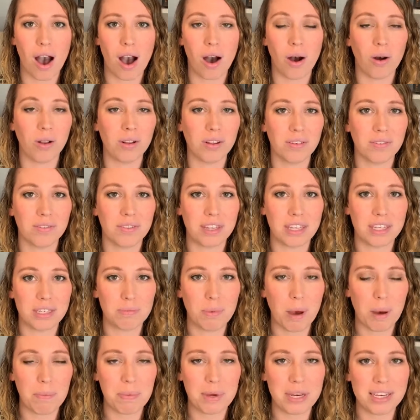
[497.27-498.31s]
all of these
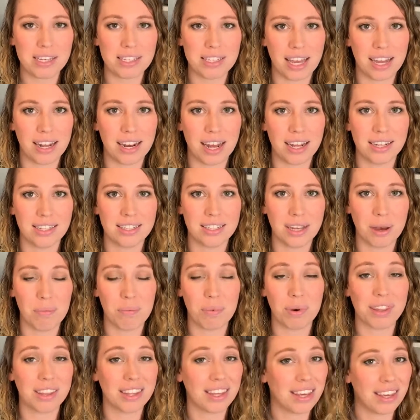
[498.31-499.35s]
puppies and ends up
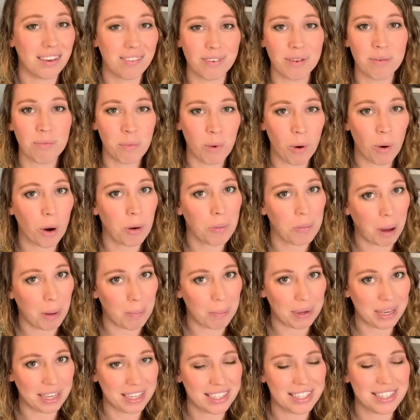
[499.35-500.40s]
with even more
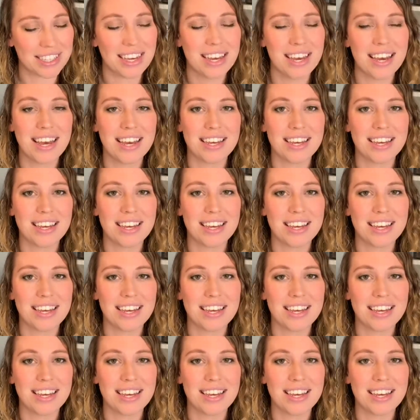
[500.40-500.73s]
puppies.